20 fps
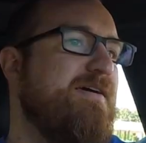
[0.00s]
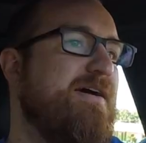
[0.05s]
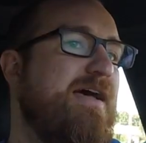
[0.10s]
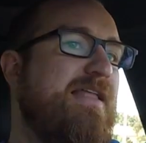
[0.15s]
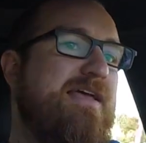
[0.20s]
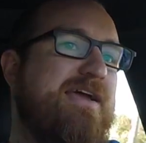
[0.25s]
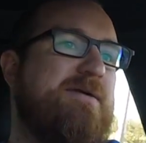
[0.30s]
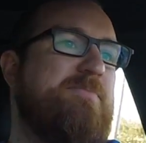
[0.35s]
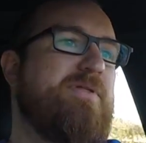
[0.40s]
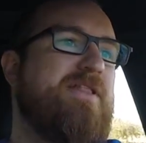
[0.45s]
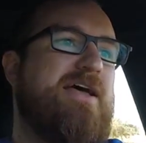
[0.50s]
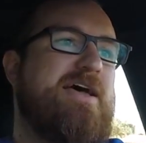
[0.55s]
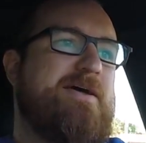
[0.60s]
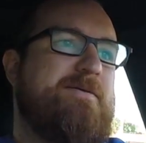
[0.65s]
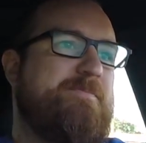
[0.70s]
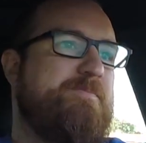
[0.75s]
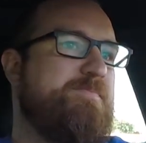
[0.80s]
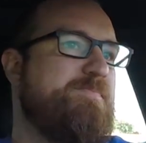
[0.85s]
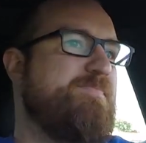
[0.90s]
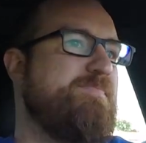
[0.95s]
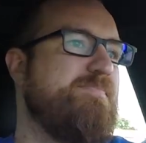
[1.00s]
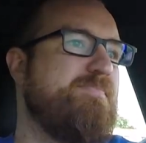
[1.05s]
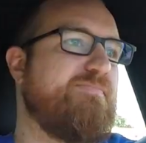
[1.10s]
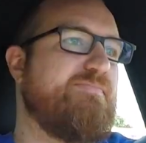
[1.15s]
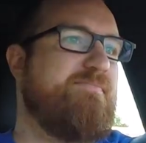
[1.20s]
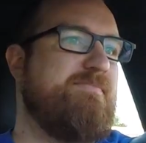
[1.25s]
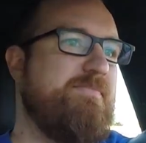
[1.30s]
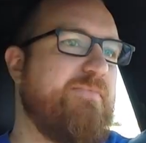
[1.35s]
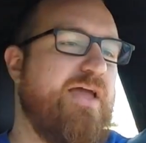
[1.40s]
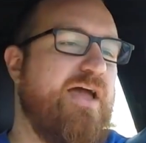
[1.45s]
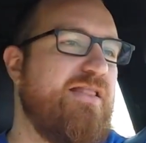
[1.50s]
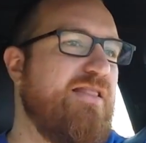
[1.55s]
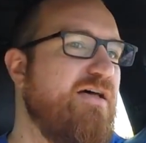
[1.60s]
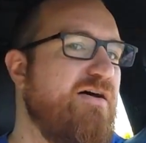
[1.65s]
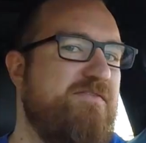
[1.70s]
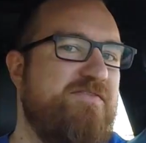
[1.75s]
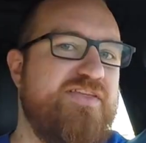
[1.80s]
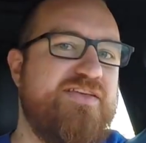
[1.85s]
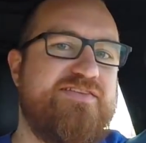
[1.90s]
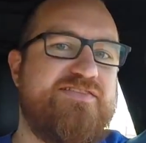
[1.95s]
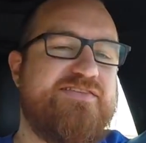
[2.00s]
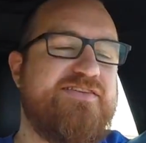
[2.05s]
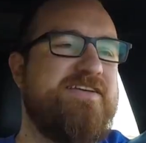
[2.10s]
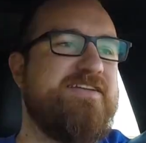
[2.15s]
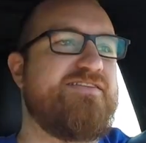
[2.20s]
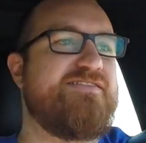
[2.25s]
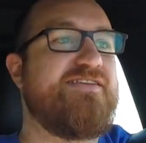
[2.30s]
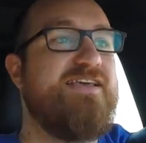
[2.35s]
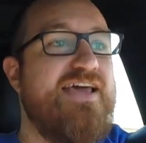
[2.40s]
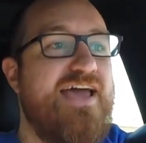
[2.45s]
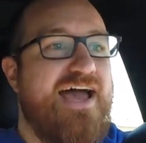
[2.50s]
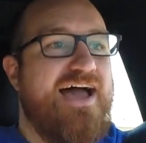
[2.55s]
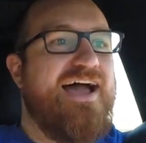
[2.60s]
I like them a lot. I love these seats.